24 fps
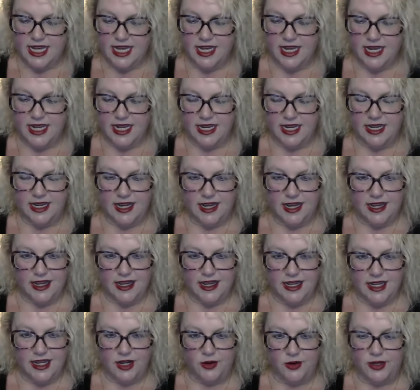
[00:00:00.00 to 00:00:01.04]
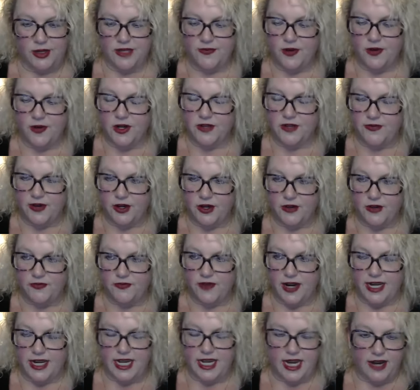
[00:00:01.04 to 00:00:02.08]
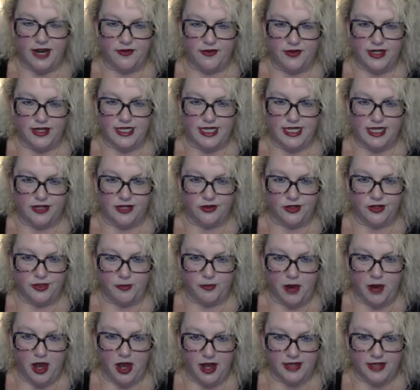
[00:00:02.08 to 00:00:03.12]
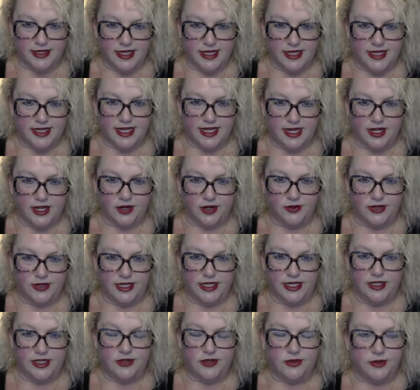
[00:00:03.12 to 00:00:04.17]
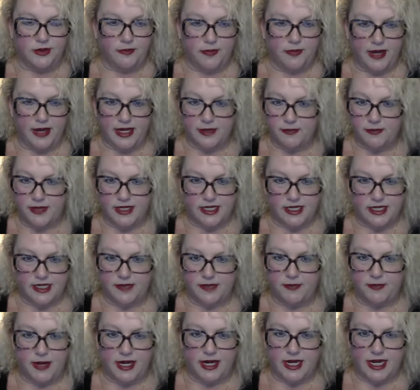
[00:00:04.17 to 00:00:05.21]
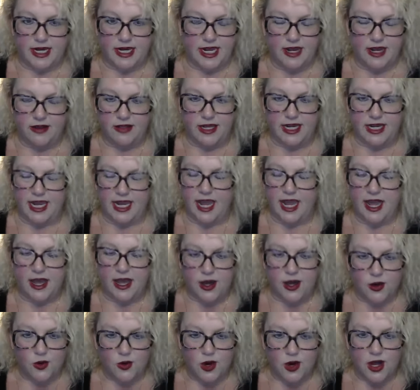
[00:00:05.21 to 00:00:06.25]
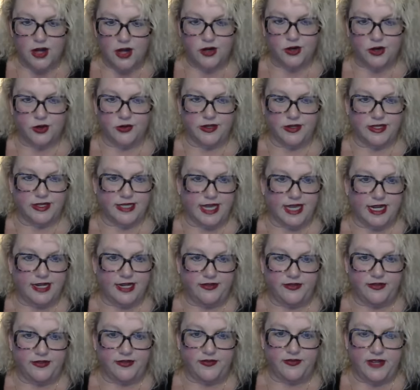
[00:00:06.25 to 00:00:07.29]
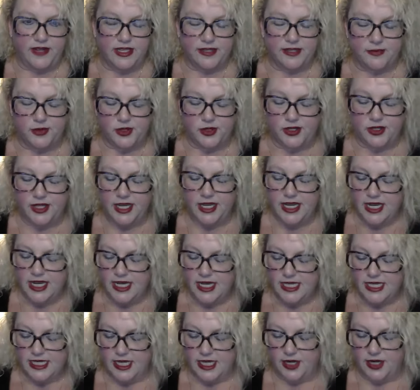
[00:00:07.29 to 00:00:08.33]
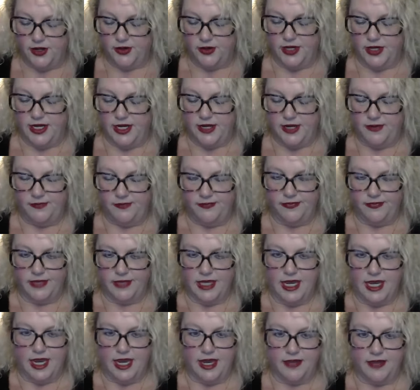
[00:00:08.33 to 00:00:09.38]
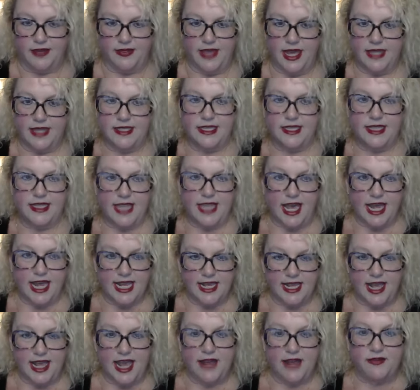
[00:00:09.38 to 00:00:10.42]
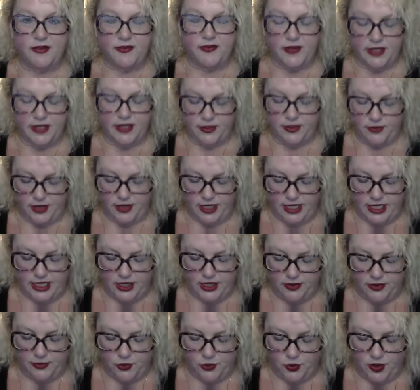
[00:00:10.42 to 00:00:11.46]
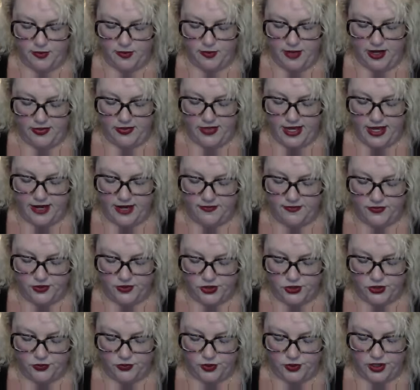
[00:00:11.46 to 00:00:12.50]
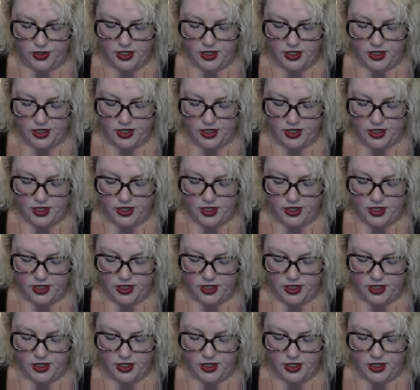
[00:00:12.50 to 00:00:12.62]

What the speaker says: as far as verifying every single deposit that goes into a business bank account, like how on earth is that even feasible? So yeah, that I have a feeling we're going to hear more about that for sure.